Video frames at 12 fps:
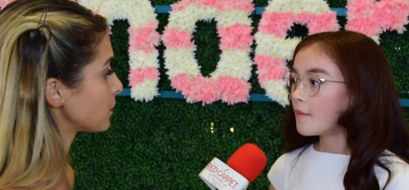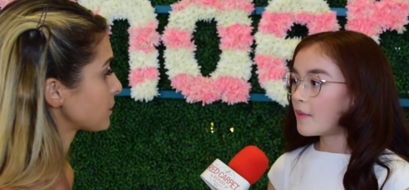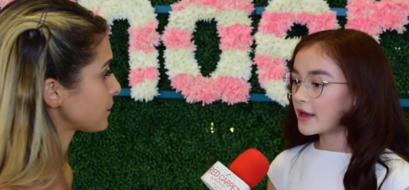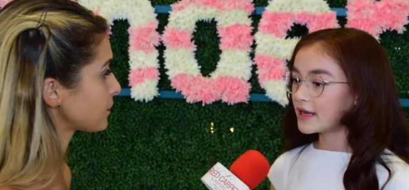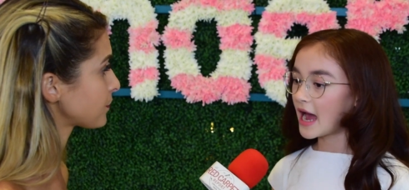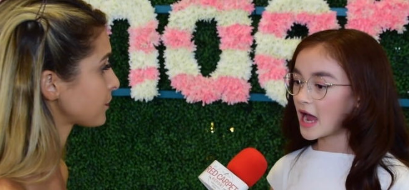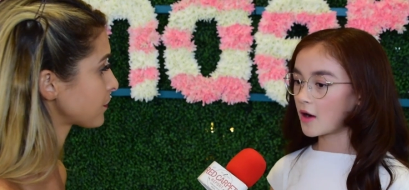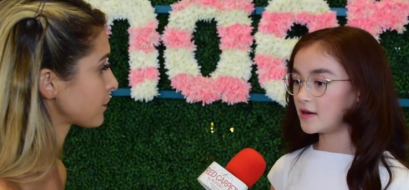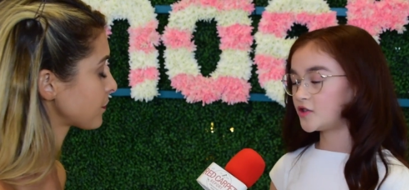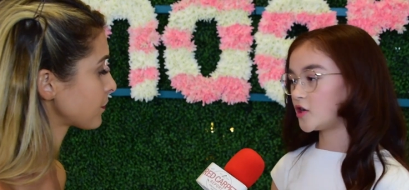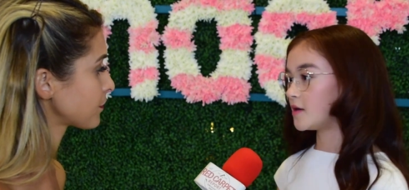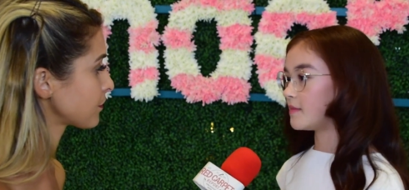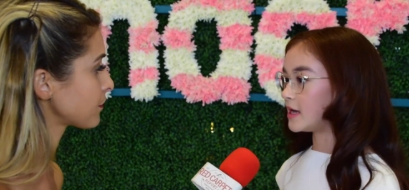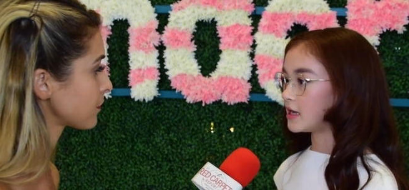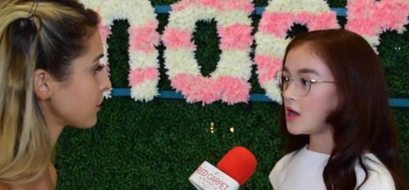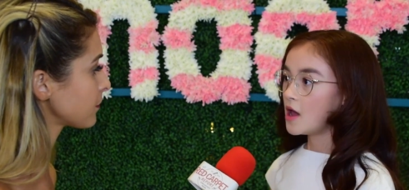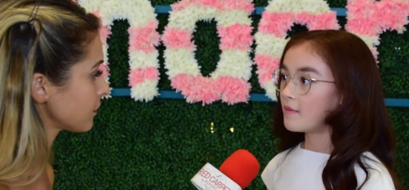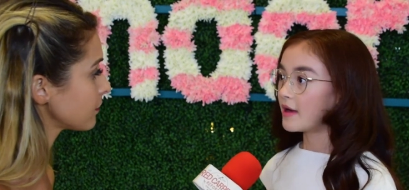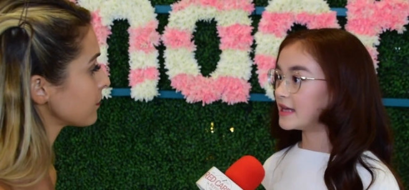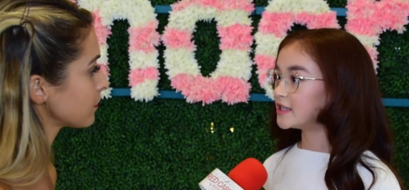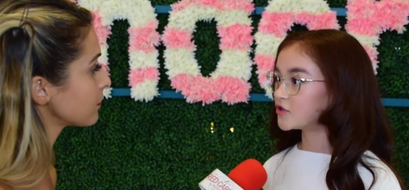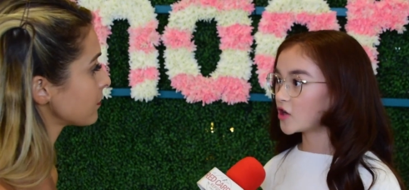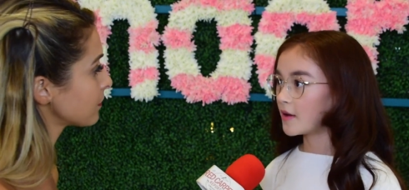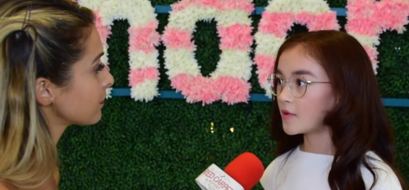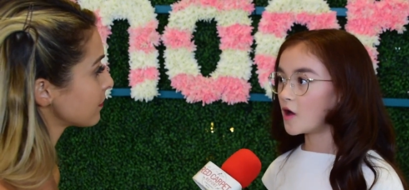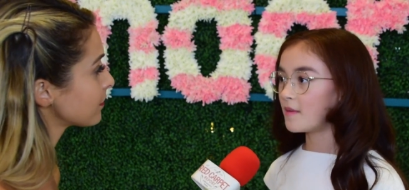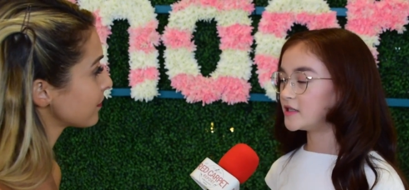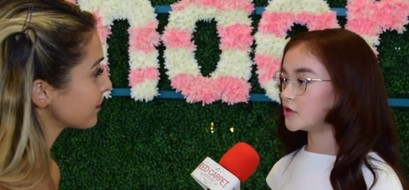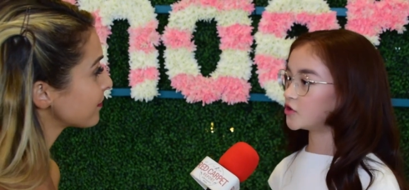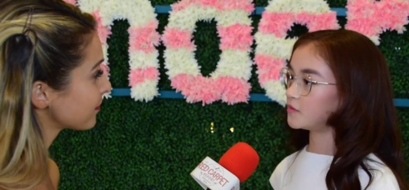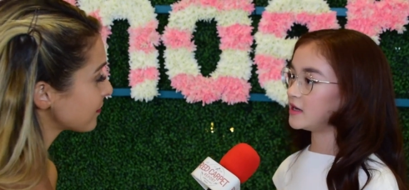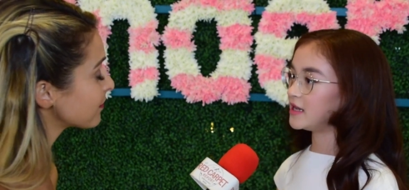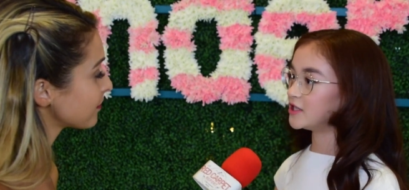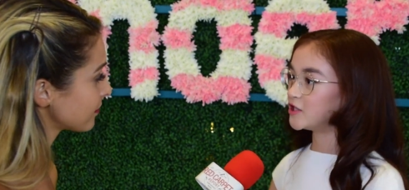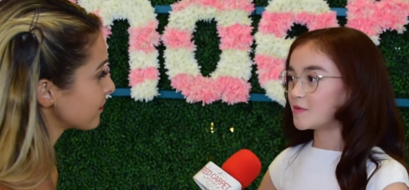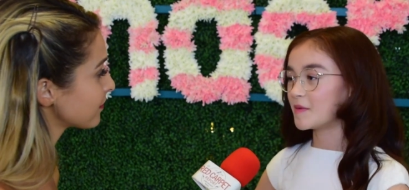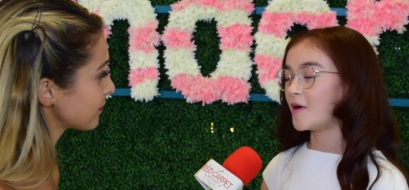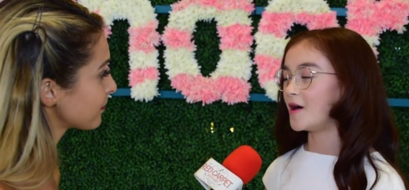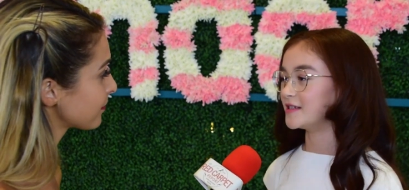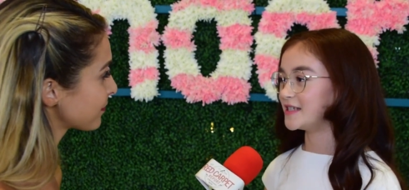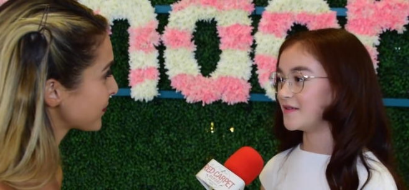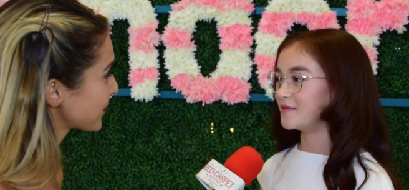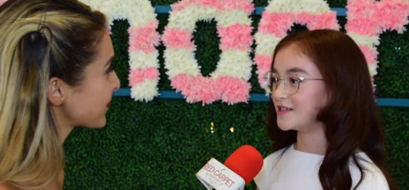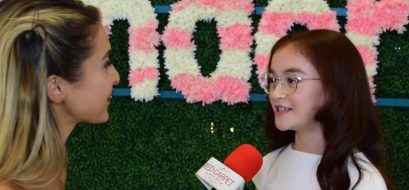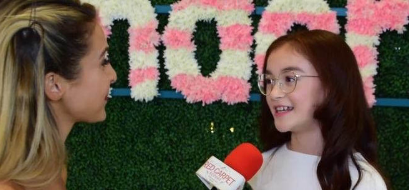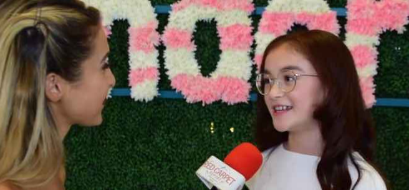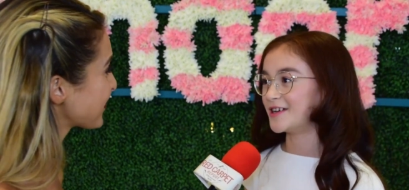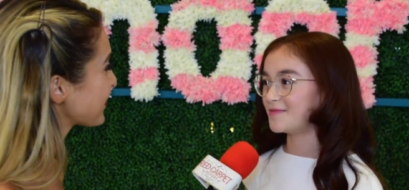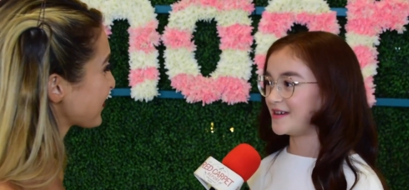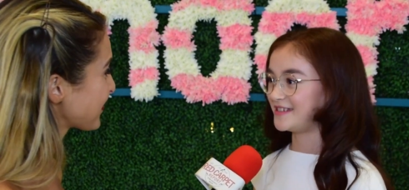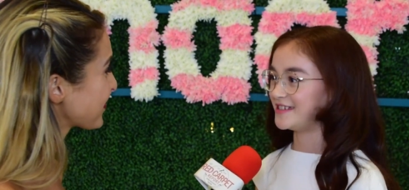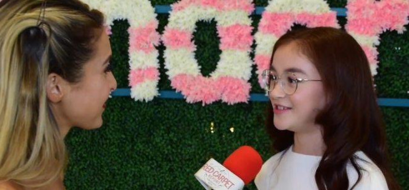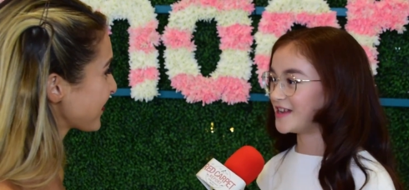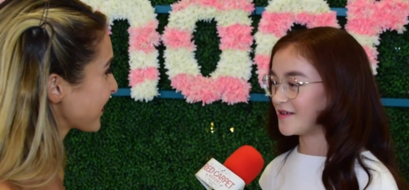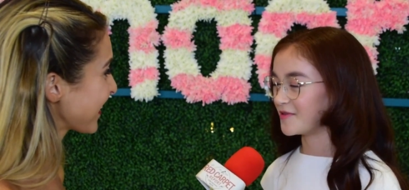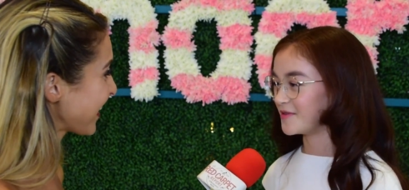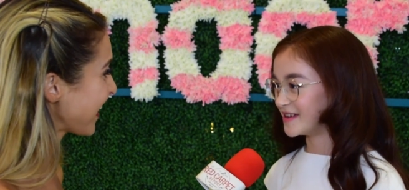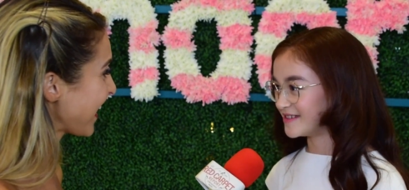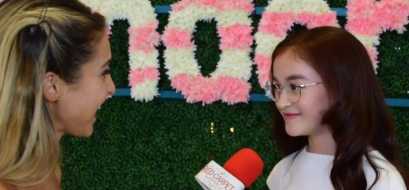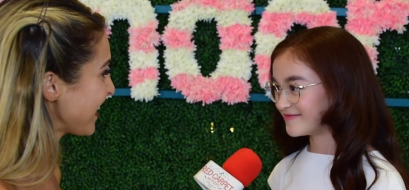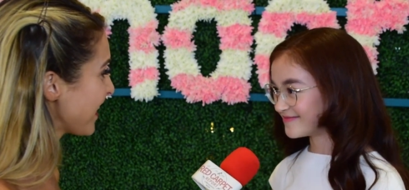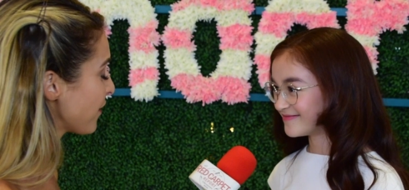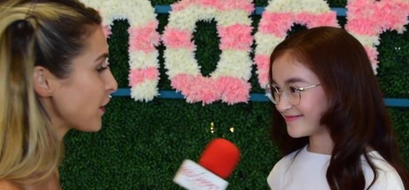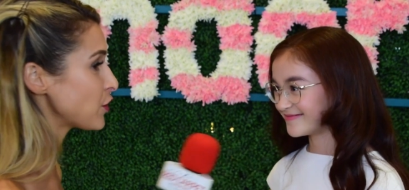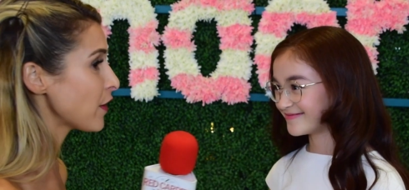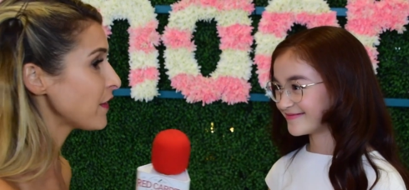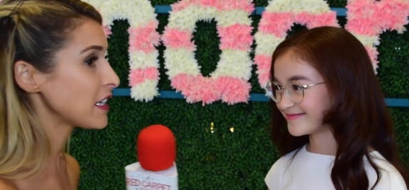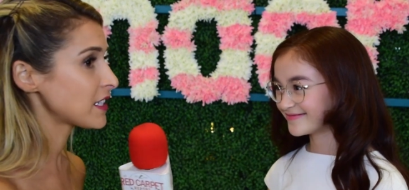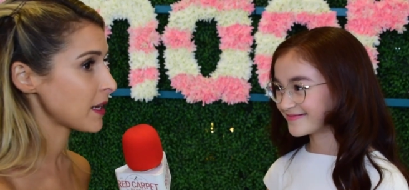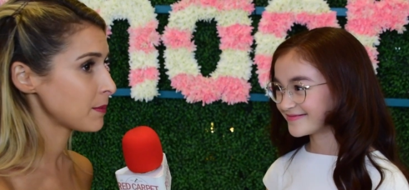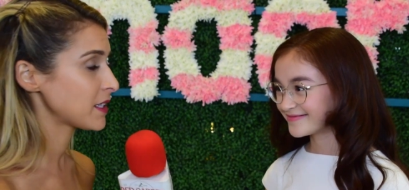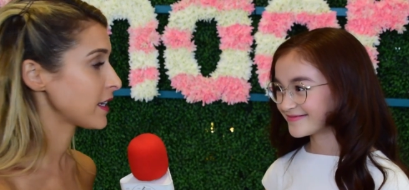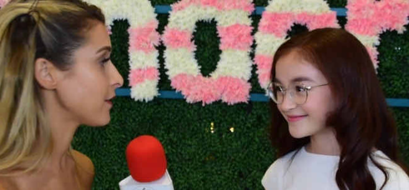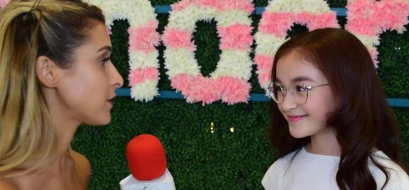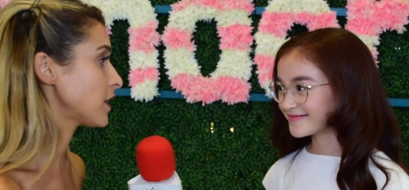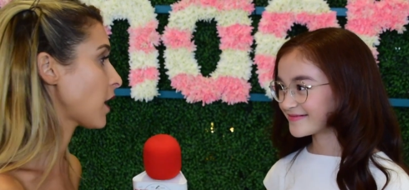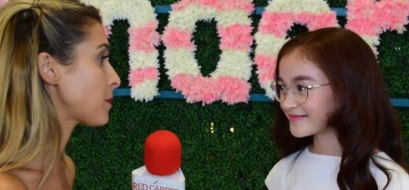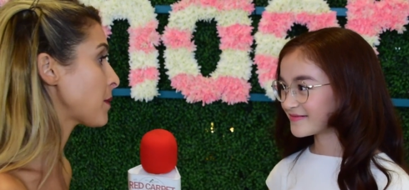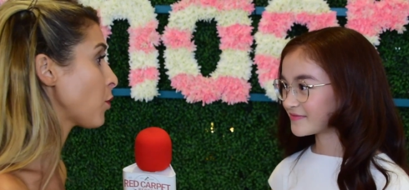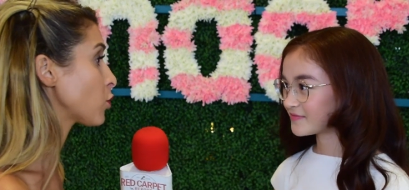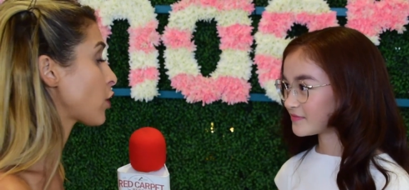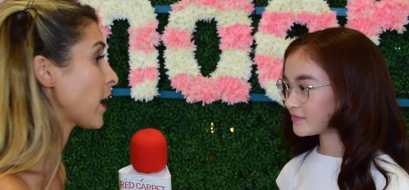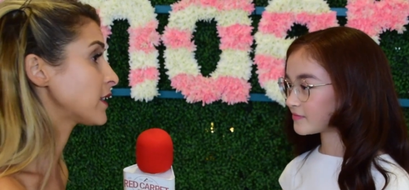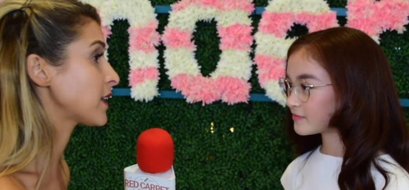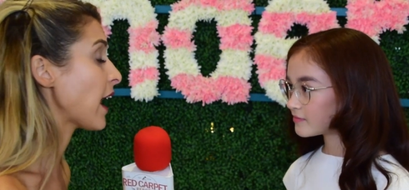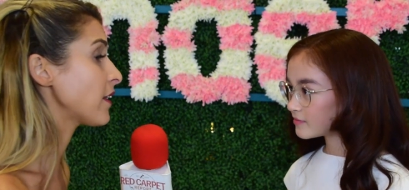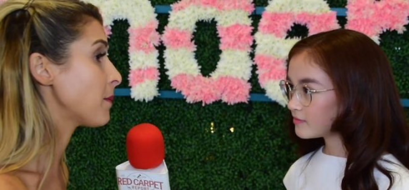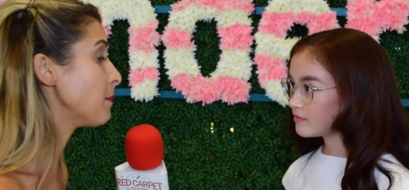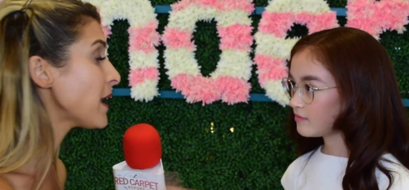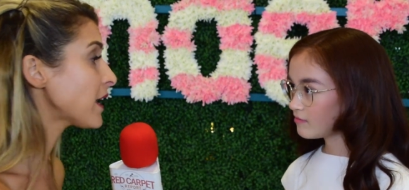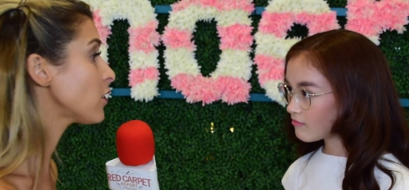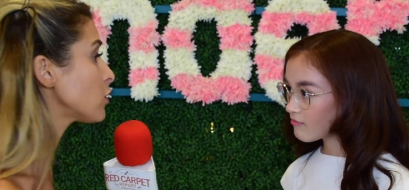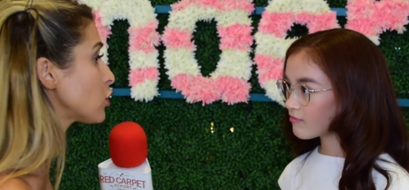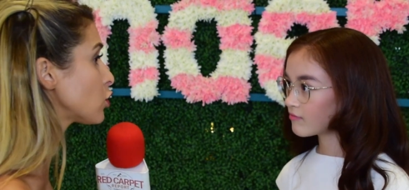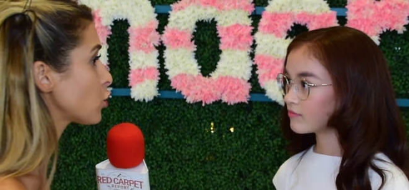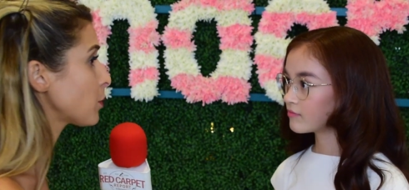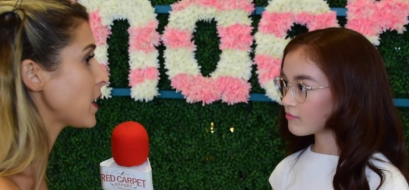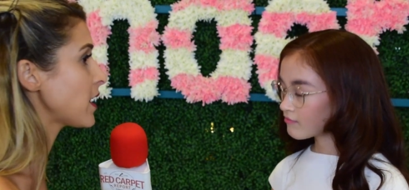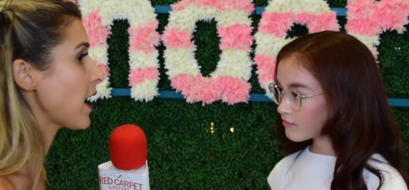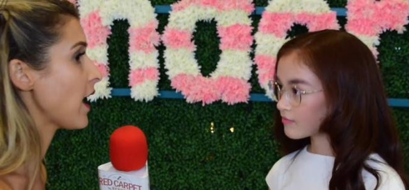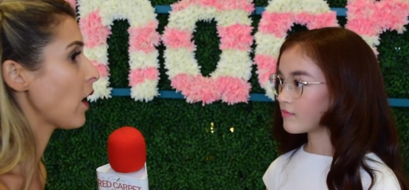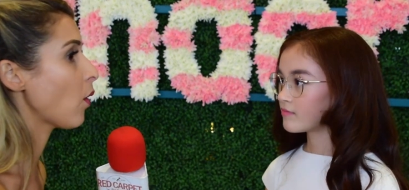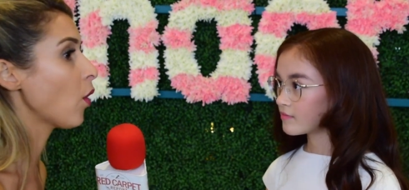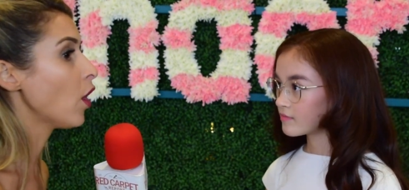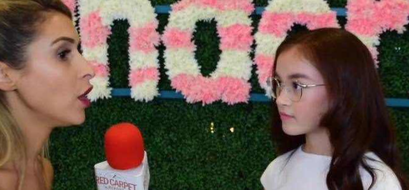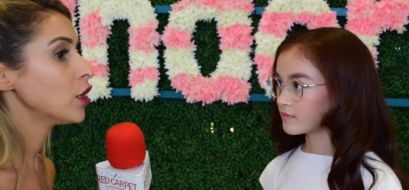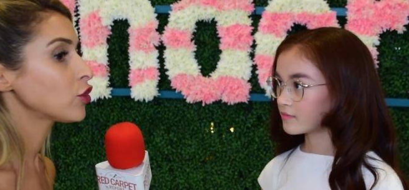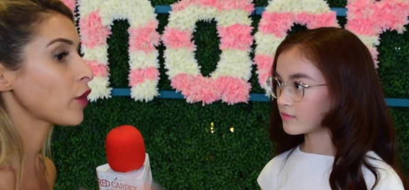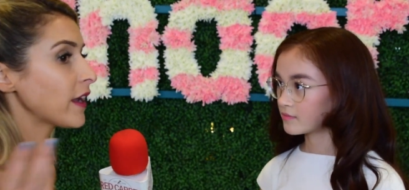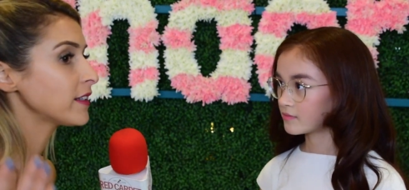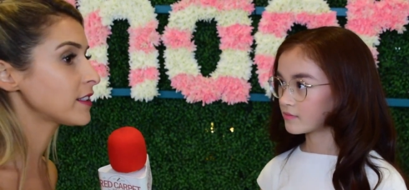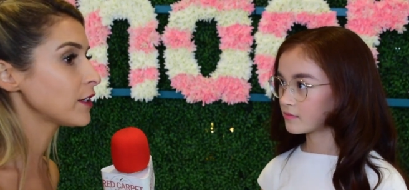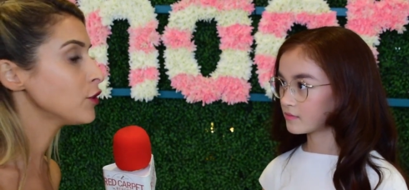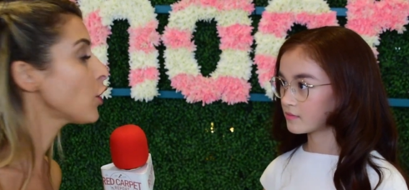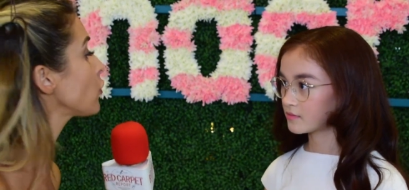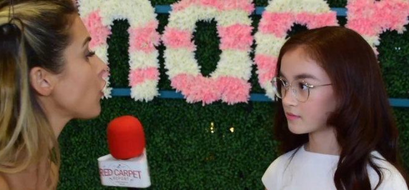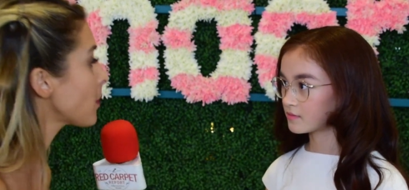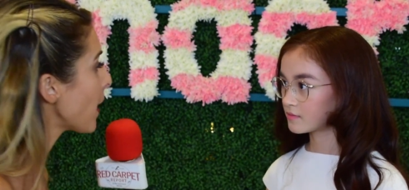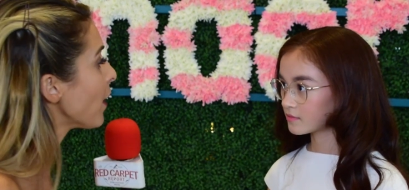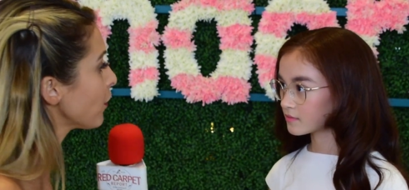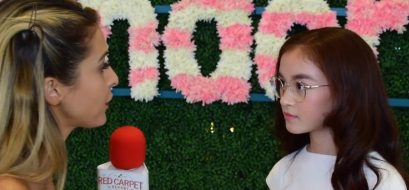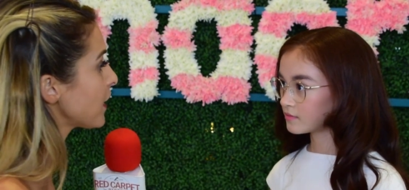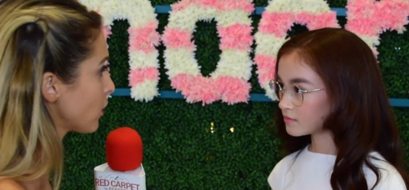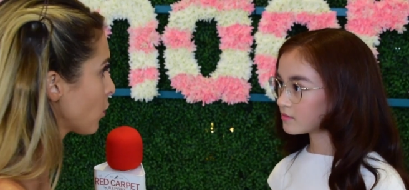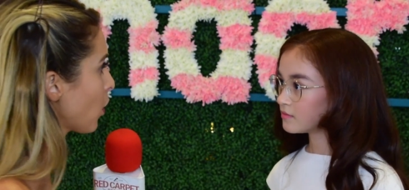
Speaker 1: But yeah, I always try to make my Instagram and all my social media super positive and just send a good message to everyone. I love it. Do you have any tips to give to young people trying to either make it on social media or trying to, you know, grow up healthy in